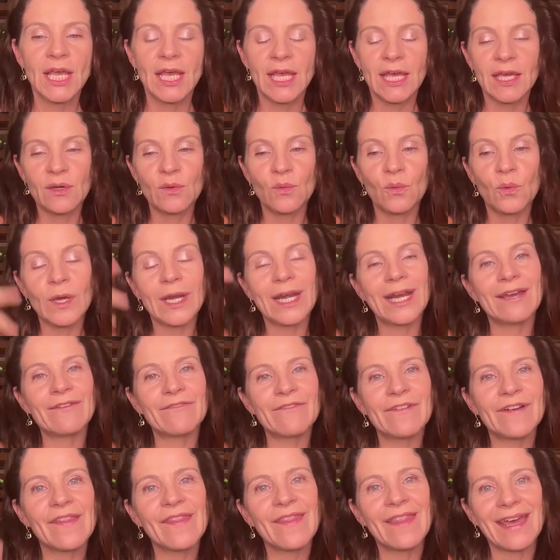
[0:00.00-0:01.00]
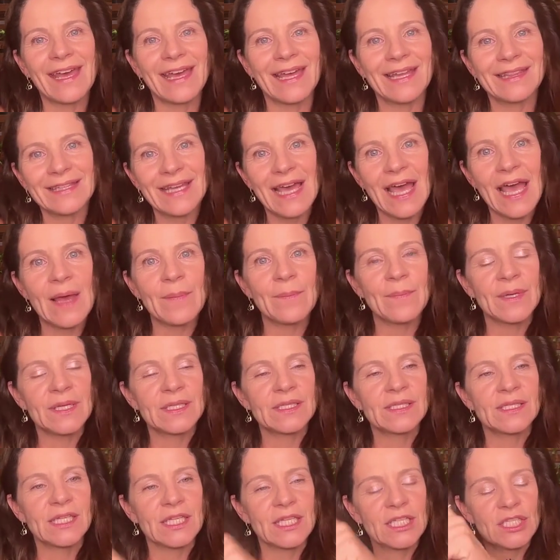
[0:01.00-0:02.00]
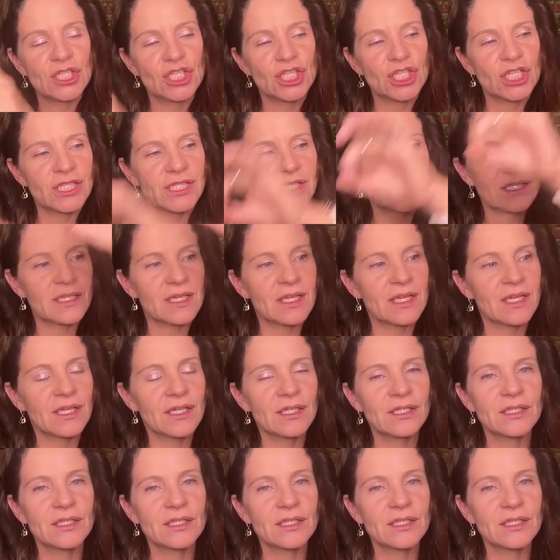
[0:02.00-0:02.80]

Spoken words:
and whenever that happens, it just